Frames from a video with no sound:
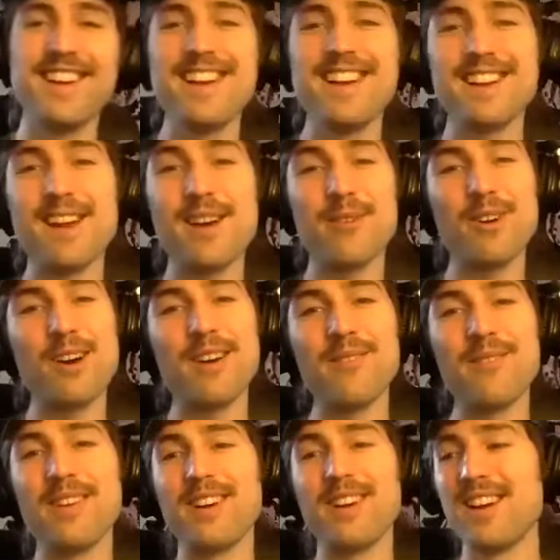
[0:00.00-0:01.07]
Yeah, well,
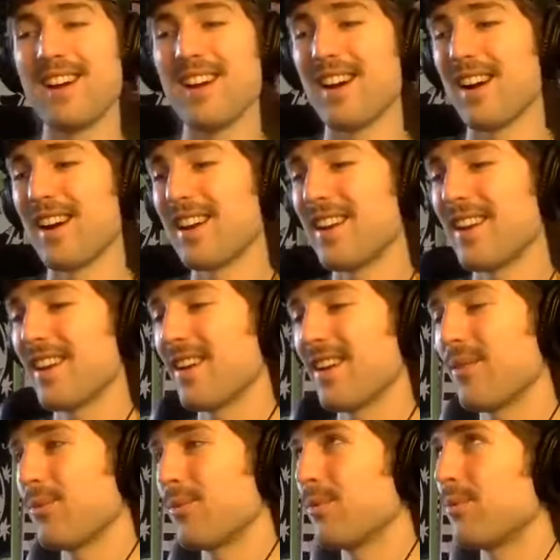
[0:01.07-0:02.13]
I
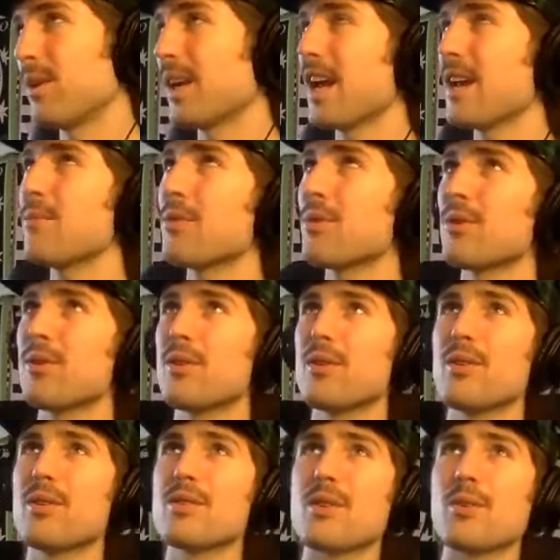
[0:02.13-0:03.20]
we came
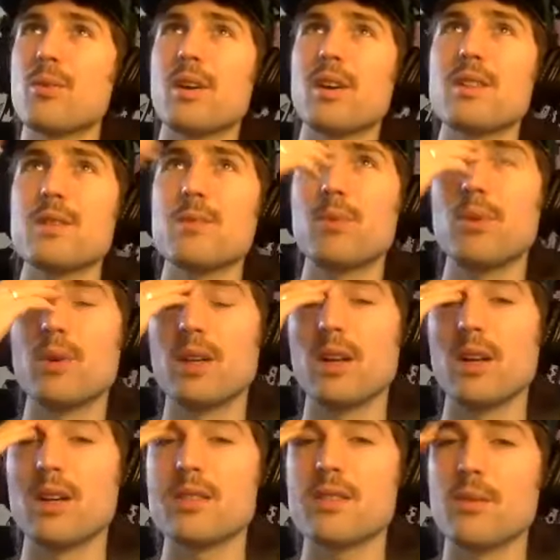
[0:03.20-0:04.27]
through, so when I supported
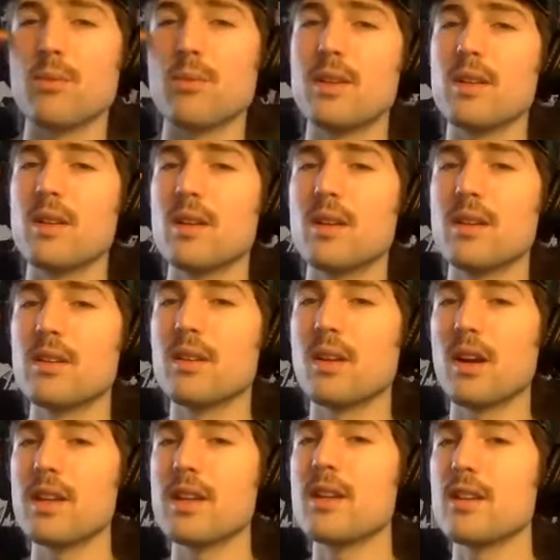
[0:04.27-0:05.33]
last time I did
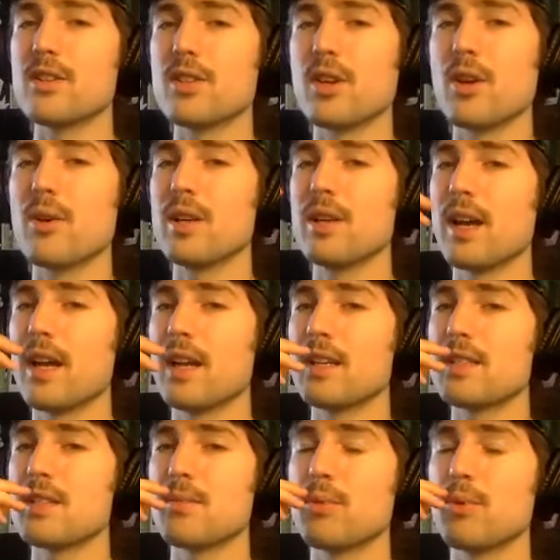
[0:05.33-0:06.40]
a show in
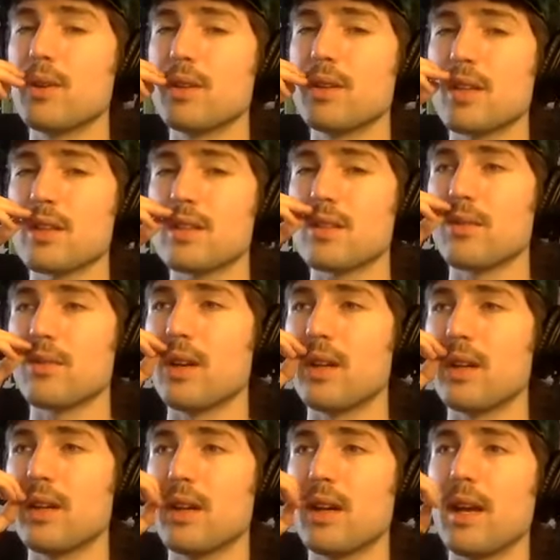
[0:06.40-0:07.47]
Dallas supporting Tessa
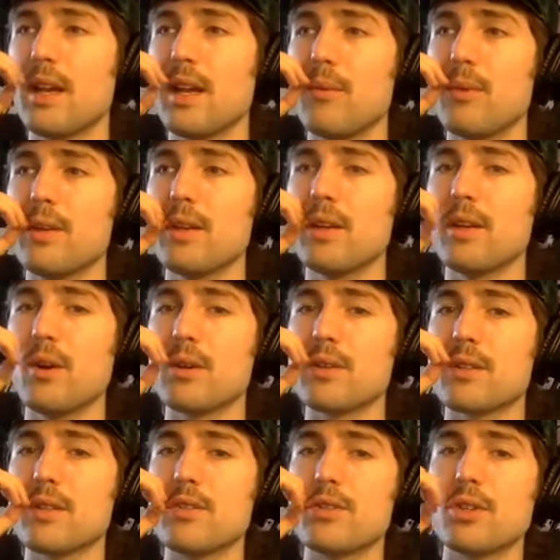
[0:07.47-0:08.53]
Violet and then we did an
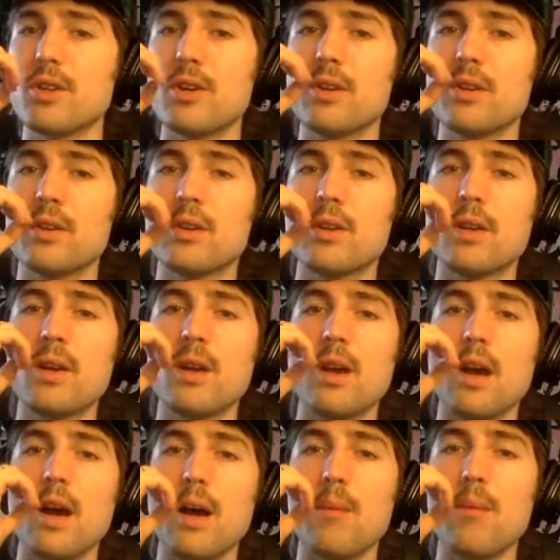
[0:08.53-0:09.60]
Austin show.
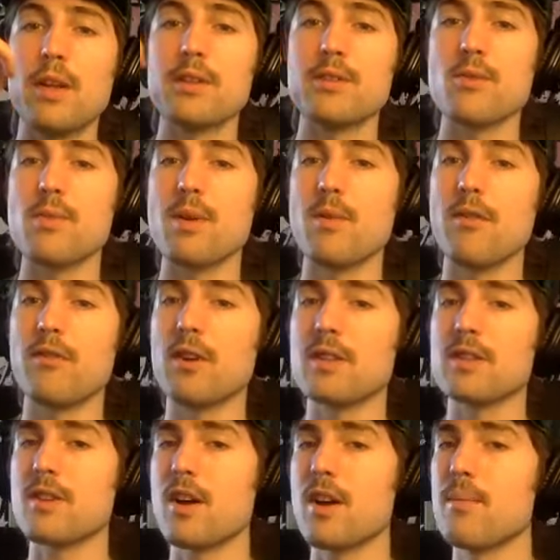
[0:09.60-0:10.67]
But this will be my
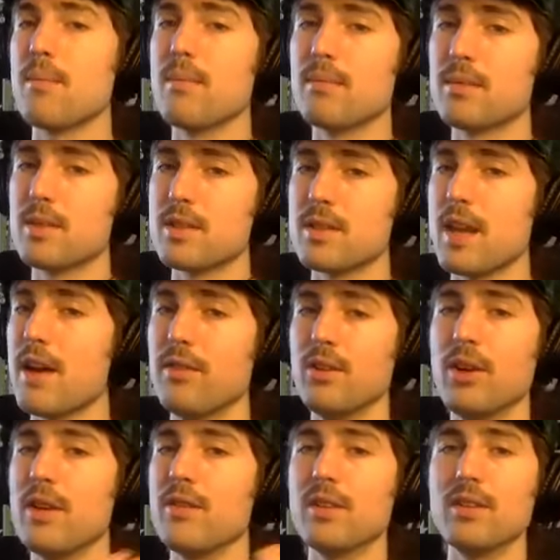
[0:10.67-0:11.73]
first time just
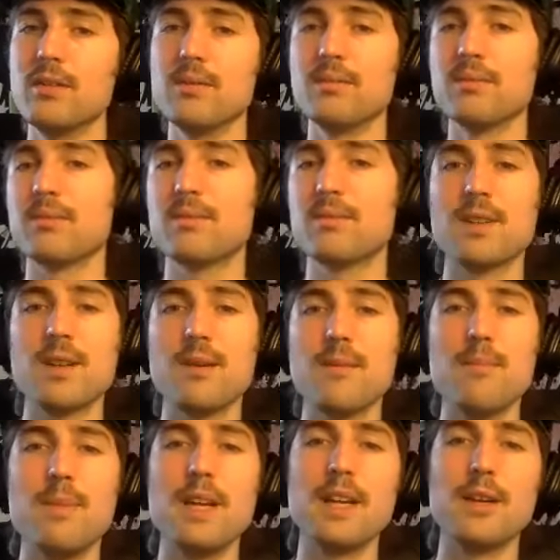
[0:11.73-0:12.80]
ever even
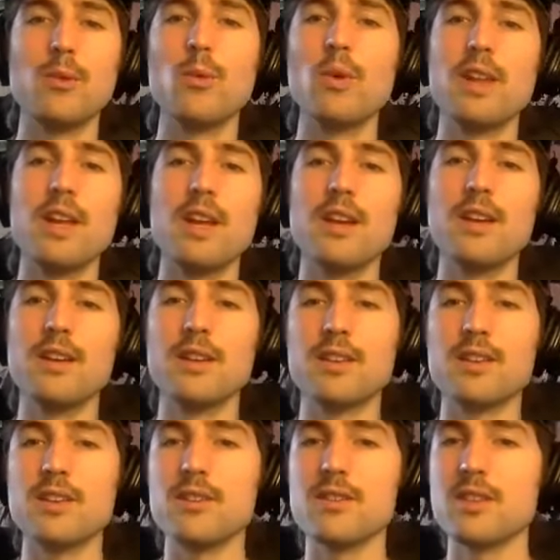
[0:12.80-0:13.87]
being within
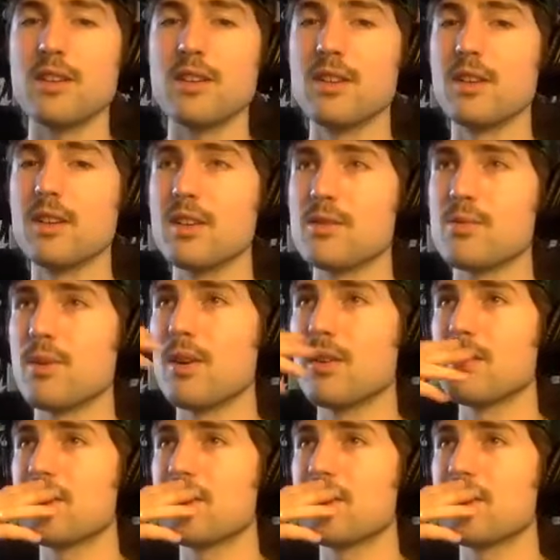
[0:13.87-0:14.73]
Houston as well.